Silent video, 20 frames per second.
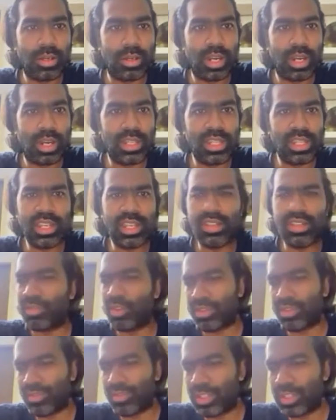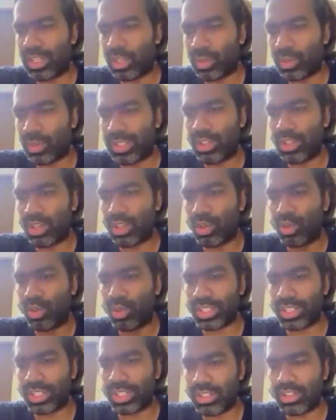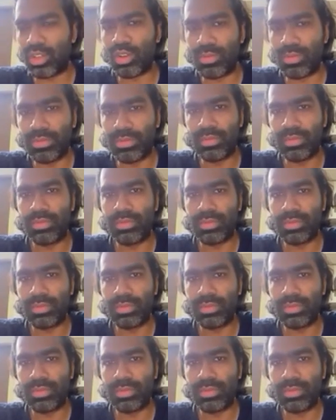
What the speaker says: And I think, was there a question on Cushing syndrome?